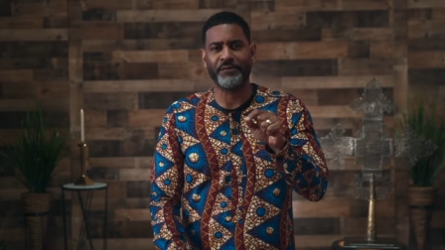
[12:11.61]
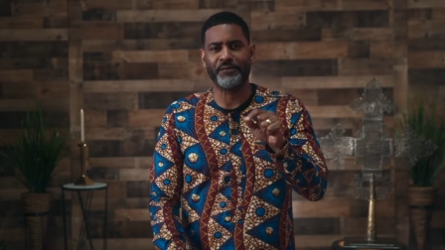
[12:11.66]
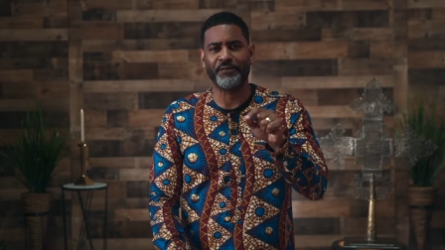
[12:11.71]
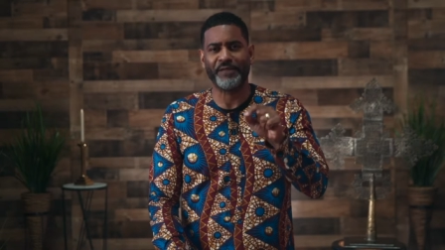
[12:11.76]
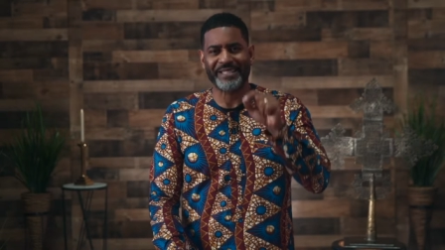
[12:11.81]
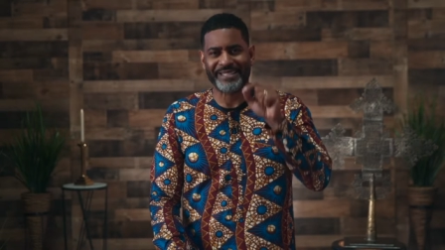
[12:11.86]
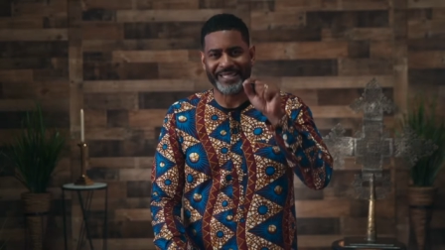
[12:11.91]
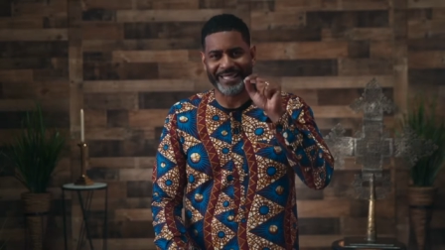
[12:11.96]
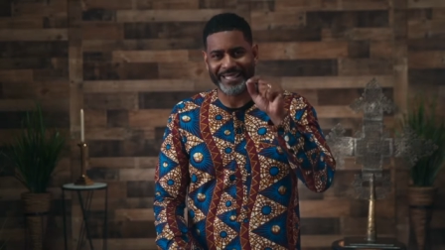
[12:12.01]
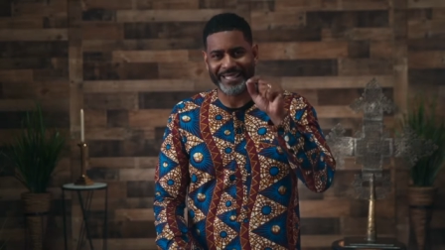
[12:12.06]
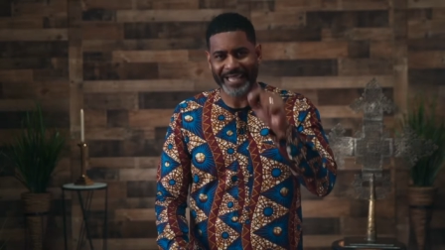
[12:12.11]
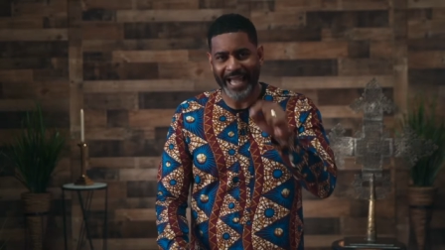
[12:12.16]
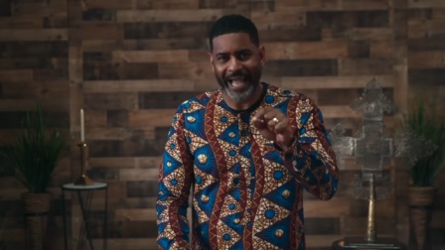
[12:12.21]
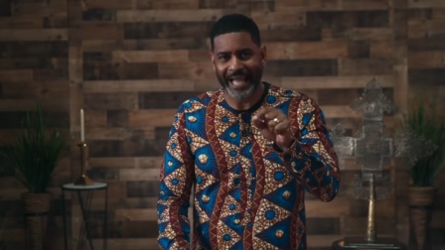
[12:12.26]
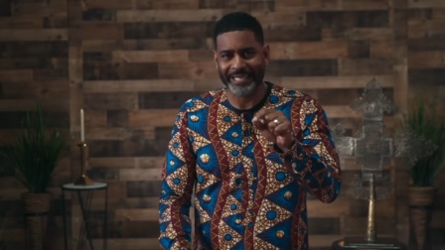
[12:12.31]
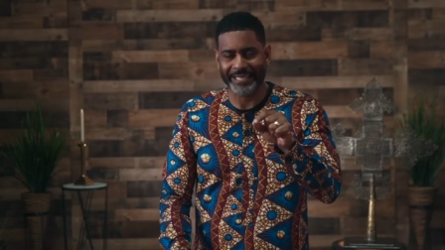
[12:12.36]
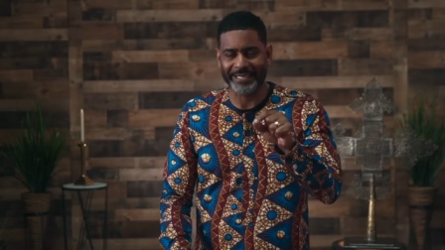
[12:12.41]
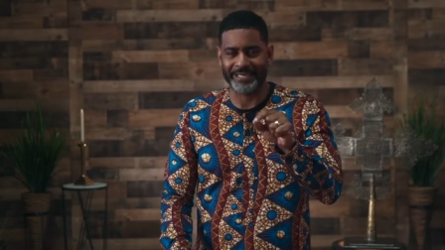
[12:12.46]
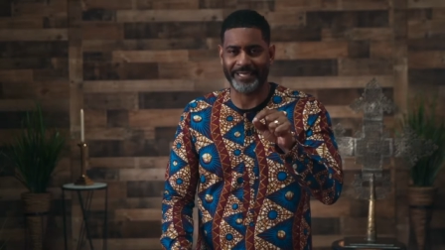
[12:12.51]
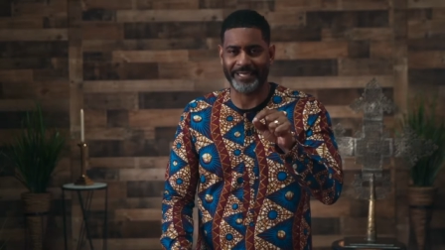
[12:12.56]

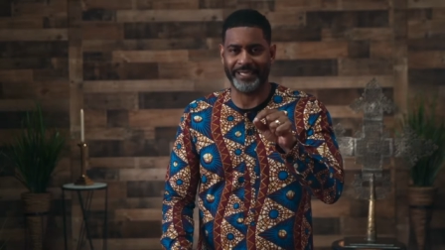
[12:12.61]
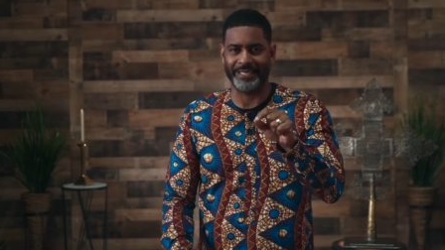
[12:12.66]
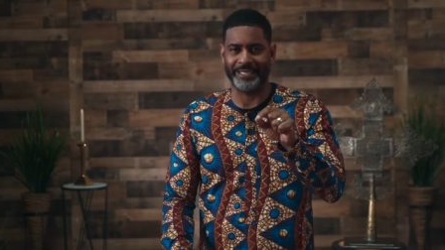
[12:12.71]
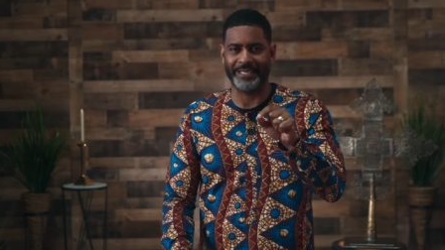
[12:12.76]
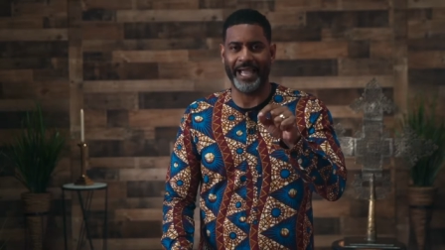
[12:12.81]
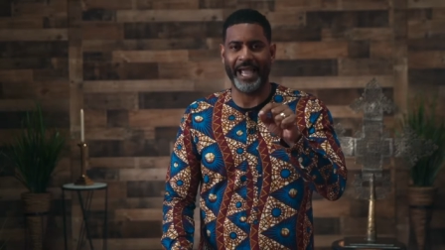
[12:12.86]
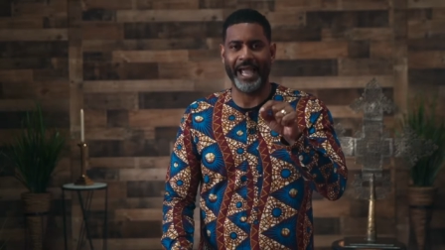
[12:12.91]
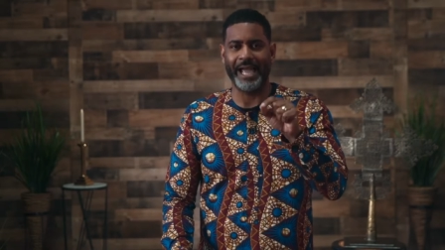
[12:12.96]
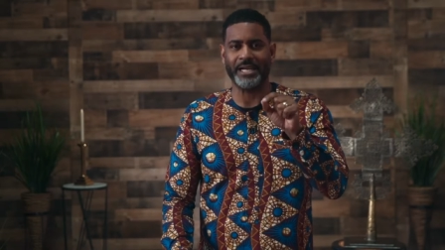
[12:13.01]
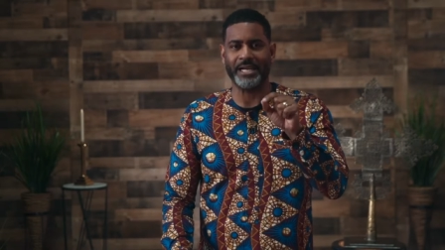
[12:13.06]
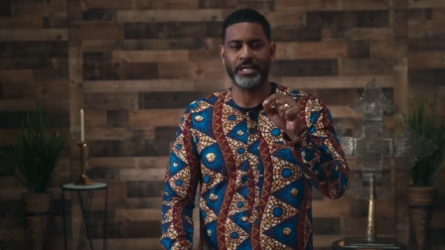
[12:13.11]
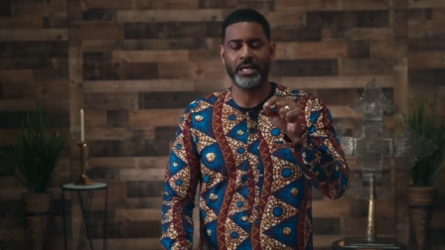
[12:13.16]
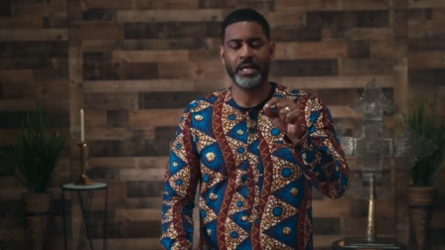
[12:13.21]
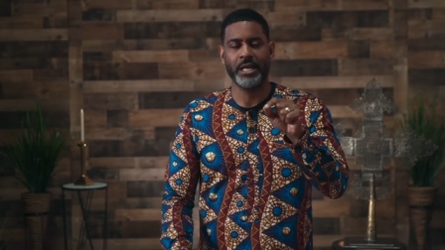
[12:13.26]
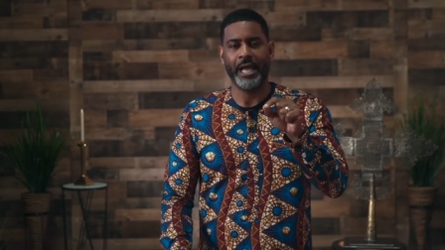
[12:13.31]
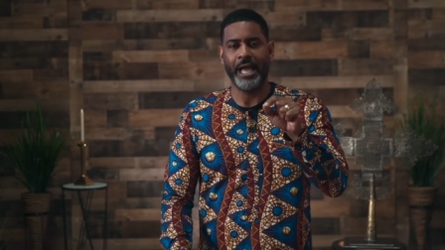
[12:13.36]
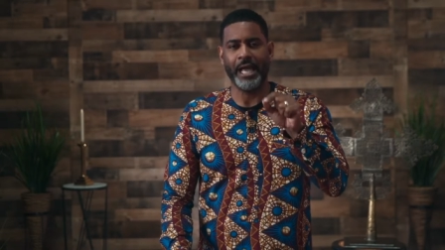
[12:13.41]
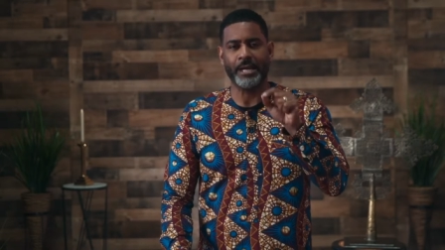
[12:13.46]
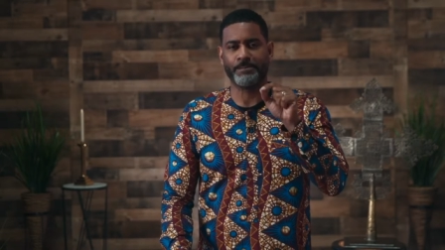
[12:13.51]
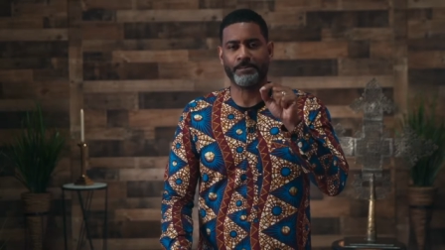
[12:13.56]
physicality and
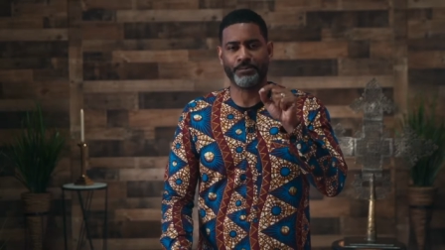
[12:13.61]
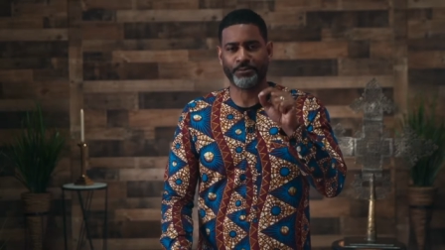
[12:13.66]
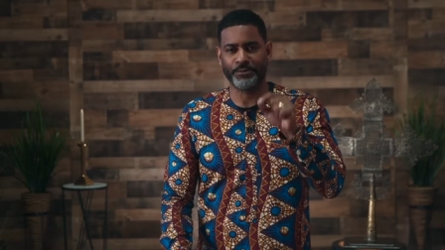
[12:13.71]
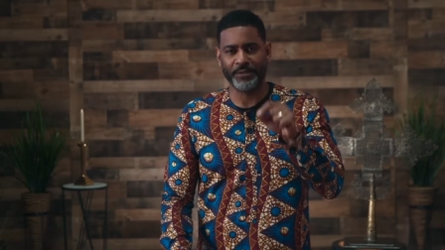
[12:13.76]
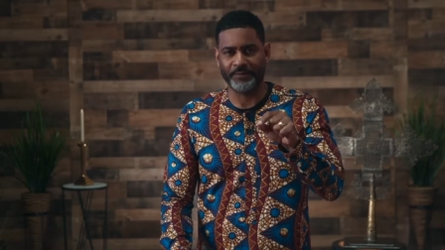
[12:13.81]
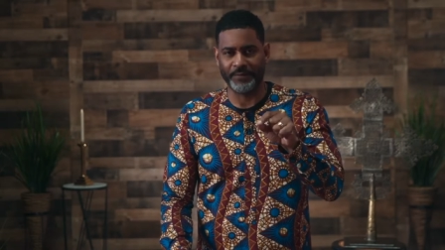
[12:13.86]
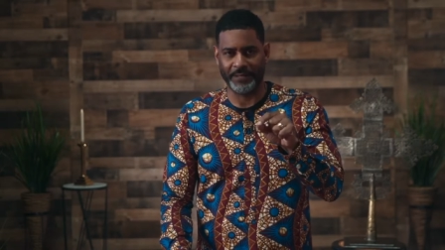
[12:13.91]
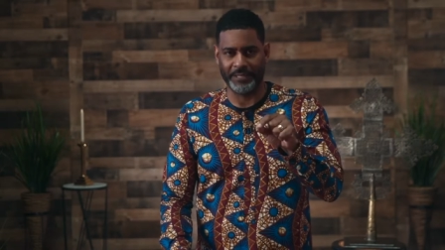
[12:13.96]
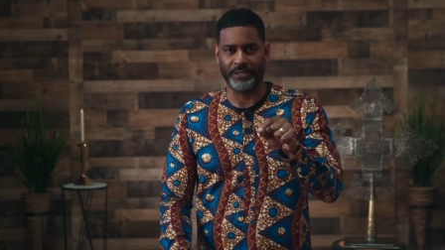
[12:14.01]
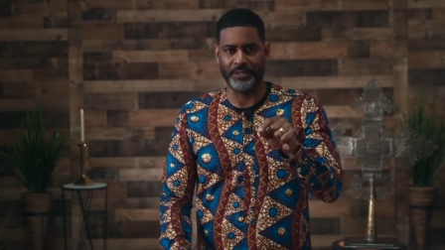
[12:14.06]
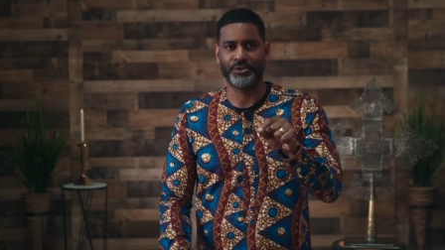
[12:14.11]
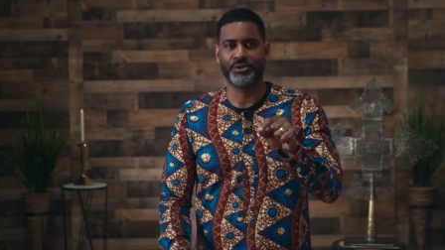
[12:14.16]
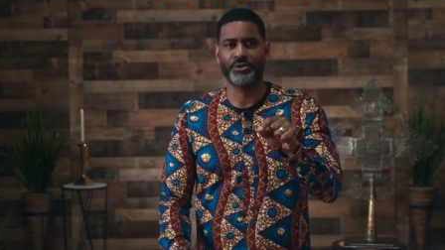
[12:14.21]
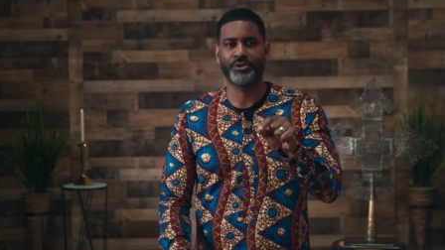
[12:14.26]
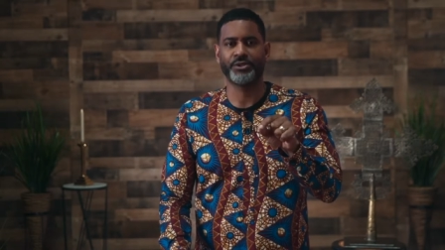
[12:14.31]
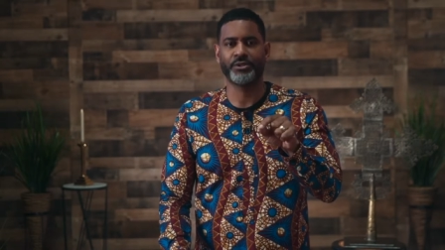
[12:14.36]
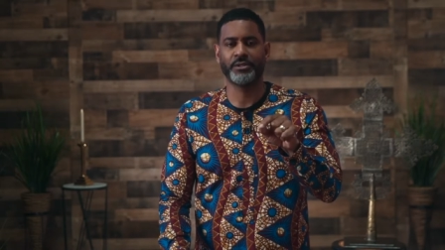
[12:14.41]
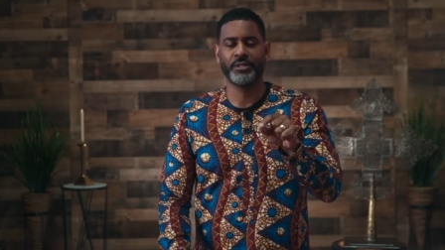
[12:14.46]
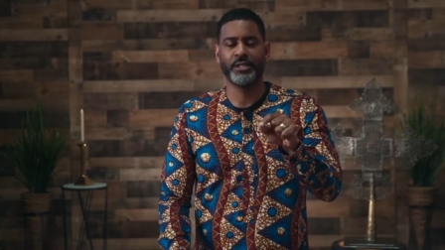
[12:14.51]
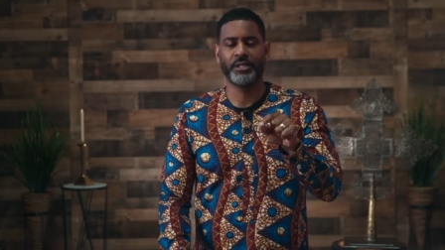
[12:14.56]

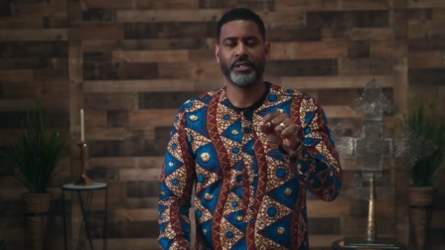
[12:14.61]
privilege,